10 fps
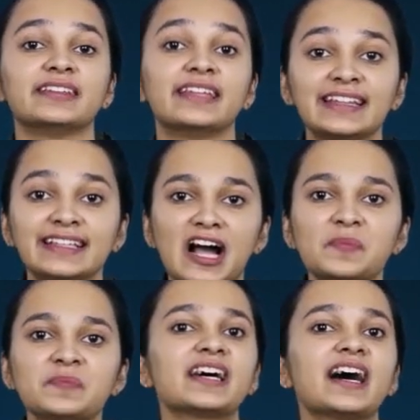Then
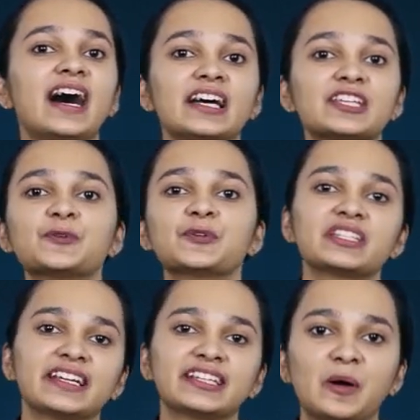comes
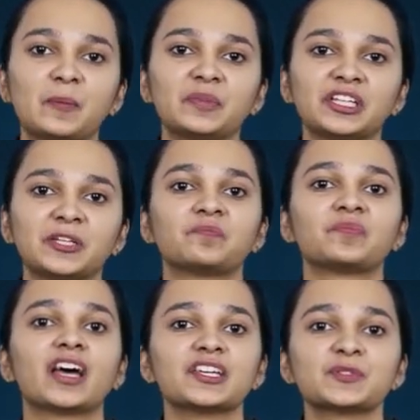associate company.
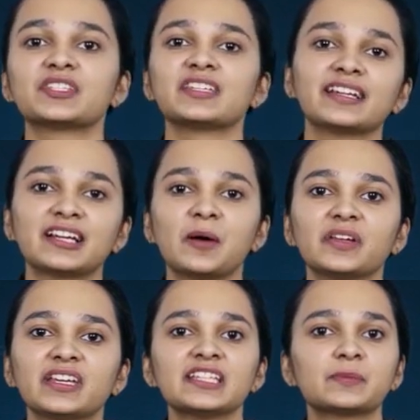Associate
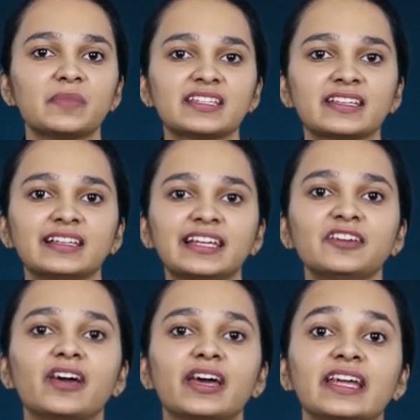company is
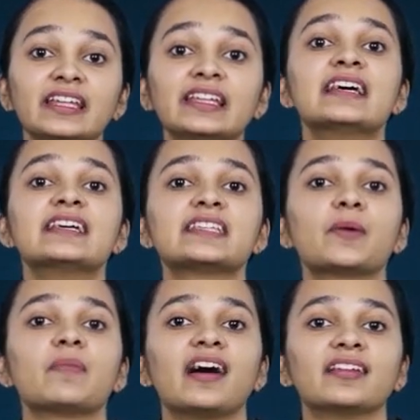basically wherein
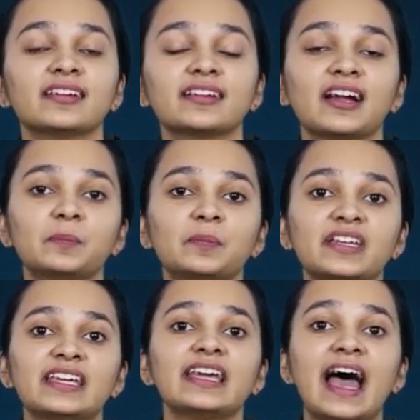some other
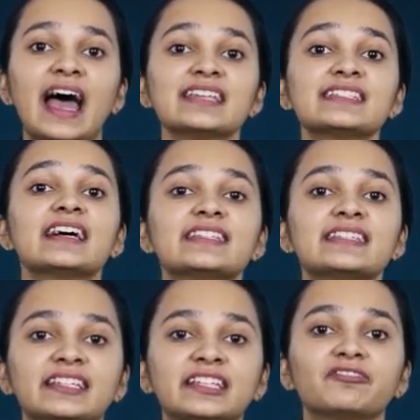company has
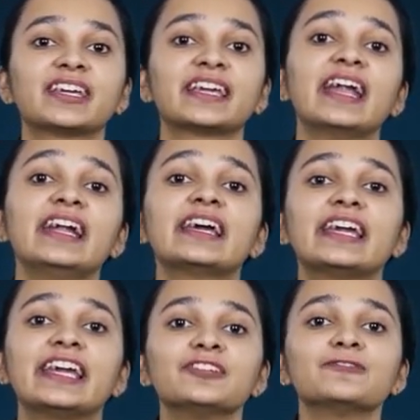significant
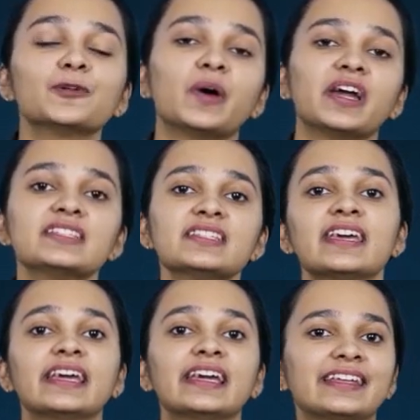influence
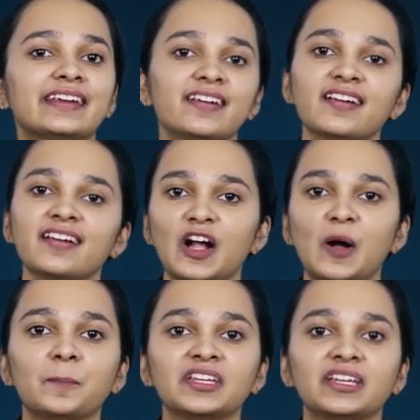in a
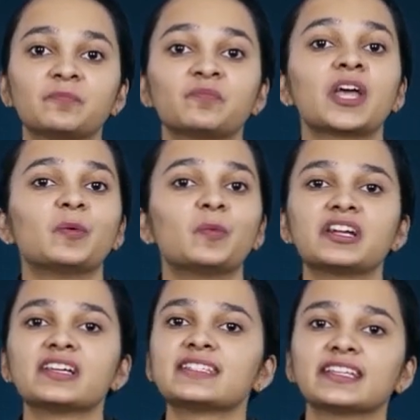company.
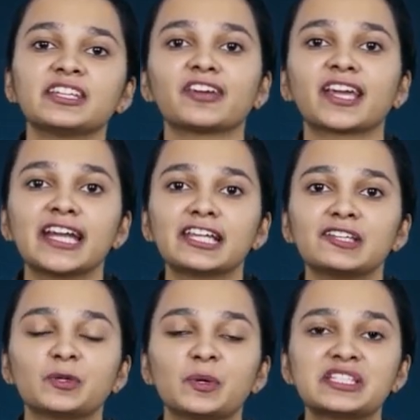What does significant
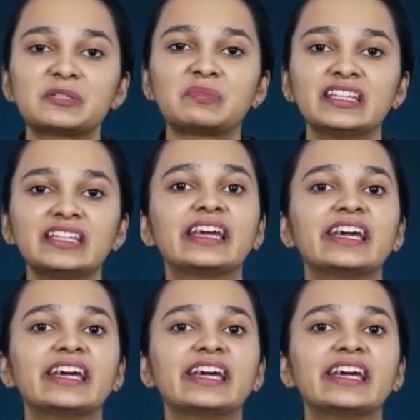influence mean?